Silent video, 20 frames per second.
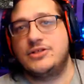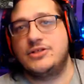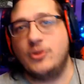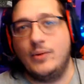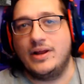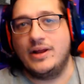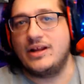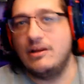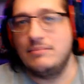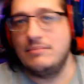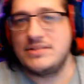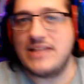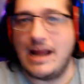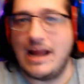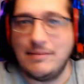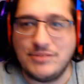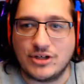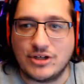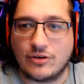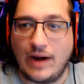So when it comes time
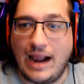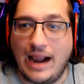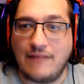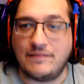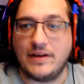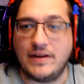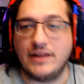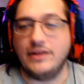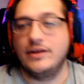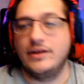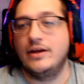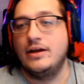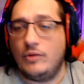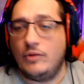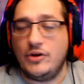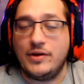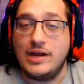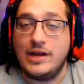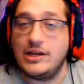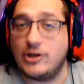to crafting, when
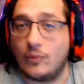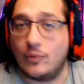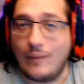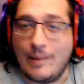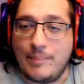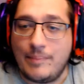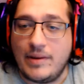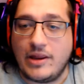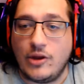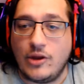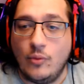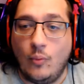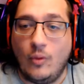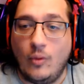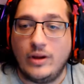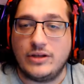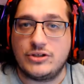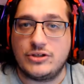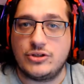you get your weapon that you want